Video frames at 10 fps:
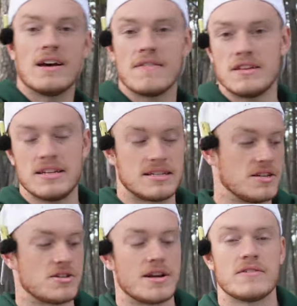of the
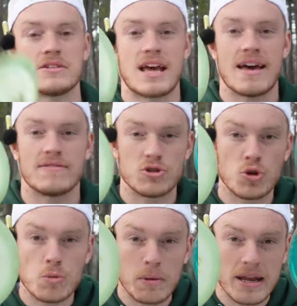distance drivers, I have
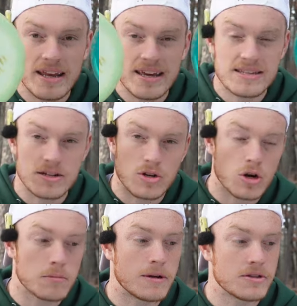two PDs, a
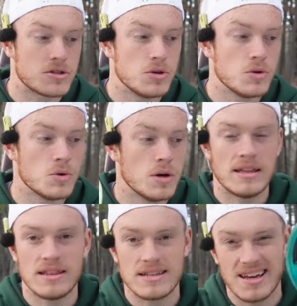Dark Mall 2,
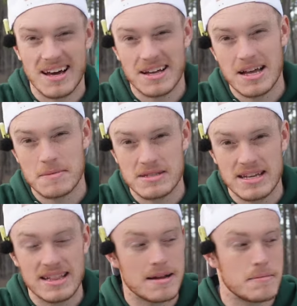and then this Hucklab
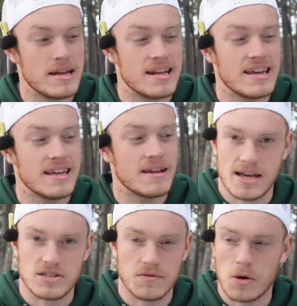C-Line PD.
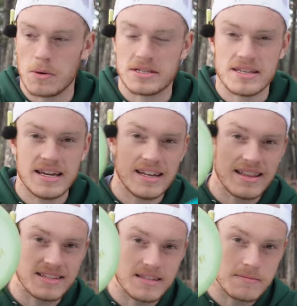As you've always seen,
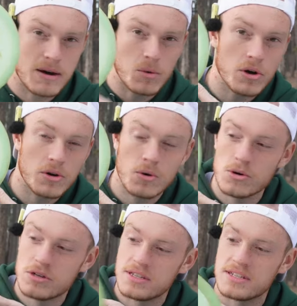this is my
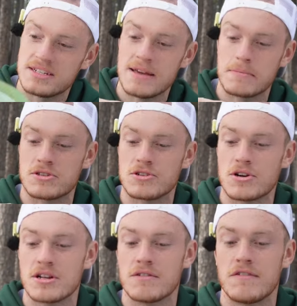workhorse. The stamp is
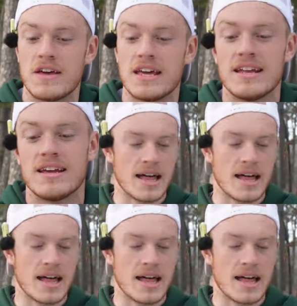starting to fade.